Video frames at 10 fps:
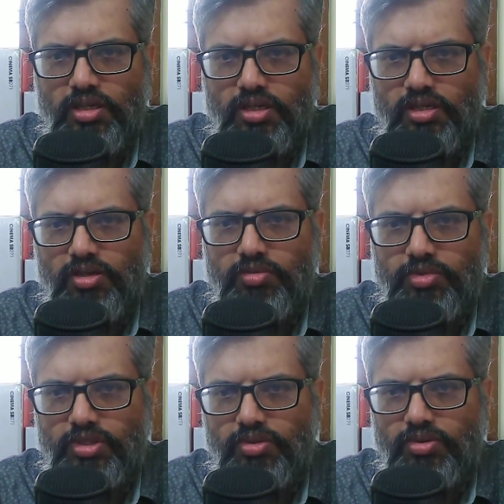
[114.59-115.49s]
And in
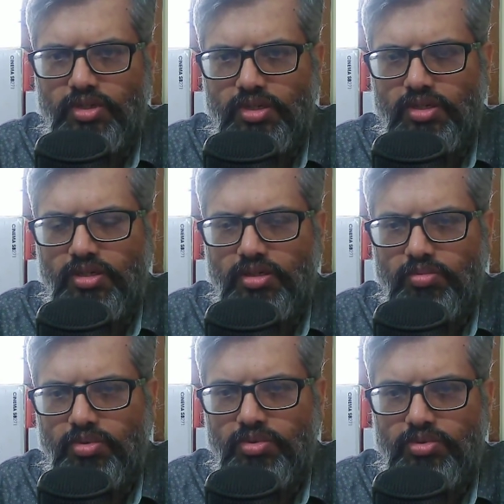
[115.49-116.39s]
object-oriented
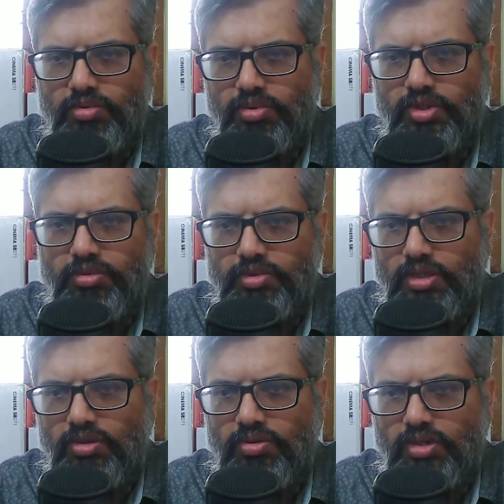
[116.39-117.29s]
approach, programs
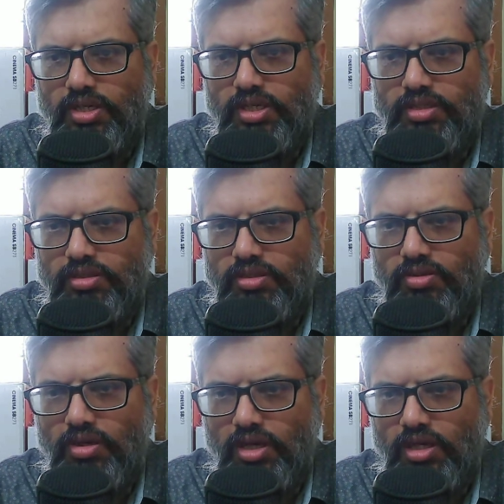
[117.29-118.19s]
are organized
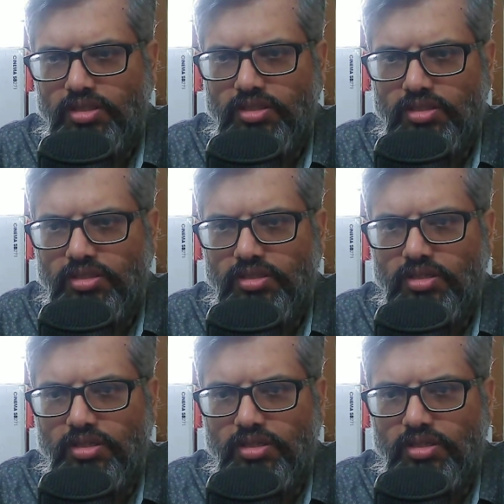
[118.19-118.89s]
into classes